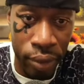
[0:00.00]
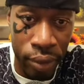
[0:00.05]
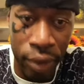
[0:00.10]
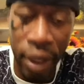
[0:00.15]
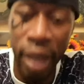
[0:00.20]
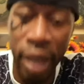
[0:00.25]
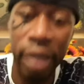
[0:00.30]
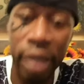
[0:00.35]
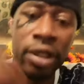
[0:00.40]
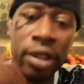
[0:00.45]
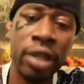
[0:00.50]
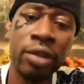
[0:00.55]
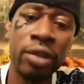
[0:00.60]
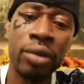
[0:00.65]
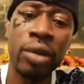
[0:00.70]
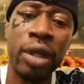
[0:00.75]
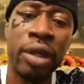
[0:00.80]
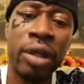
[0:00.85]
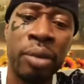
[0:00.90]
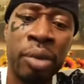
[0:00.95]
Now nah, it's not
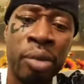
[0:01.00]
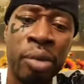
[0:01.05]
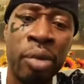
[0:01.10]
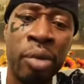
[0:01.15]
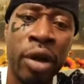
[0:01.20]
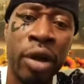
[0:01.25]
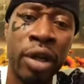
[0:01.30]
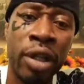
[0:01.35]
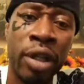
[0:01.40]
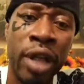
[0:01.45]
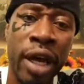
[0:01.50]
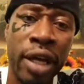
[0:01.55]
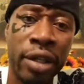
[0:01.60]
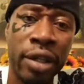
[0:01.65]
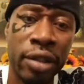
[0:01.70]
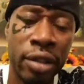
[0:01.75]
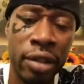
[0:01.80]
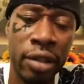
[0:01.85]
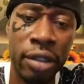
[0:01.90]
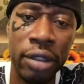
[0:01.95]
too late to be part of
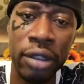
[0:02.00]
class.